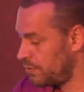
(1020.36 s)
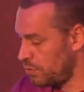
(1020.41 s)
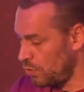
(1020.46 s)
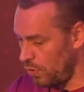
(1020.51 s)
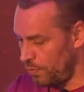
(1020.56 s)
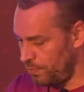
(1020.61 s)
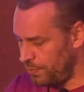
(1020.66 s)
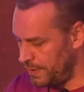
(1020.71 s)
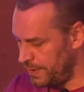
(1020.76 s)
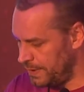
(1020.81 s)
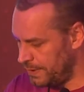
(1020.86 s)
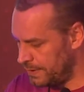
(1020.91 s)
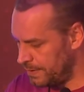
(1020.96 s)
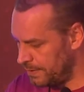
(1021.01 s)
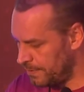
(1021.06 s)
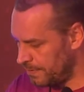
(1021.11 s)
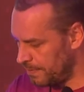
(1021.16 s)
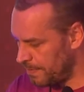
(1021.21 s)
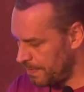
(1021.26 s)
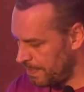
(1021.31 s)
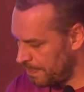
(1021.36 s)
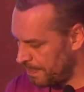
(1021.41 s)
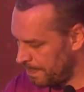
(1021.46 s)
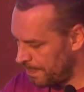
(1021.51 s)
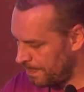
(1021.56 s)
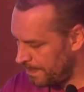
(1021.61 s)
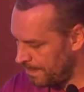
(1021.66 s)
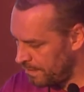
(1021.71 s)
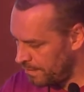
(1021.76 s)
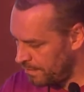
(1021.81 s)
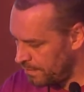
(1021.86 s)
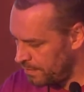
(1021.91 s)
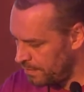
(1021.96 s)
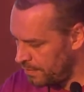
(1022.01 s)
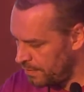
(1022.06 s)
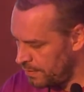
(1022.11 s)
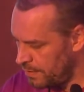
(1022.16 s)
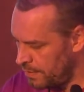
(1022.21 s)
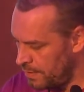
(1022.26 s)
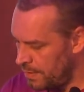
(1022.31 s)
to open it.
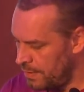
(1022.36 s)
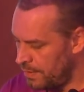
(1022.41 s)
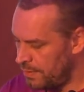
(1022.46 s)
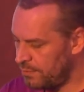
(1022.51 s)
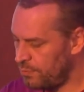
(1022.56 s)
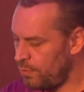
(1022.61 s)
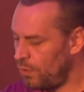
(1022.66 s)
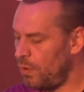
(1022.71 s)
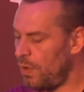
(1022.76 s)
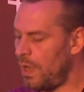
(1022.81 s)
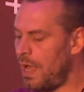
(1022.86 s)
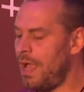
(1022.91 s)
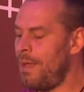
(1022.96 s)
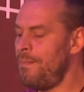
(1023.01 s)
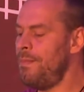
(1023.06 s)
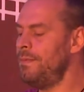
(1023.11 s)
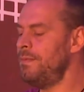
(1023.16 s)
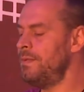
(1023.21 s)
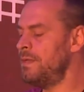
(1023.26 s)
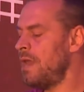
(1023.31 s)
So I'm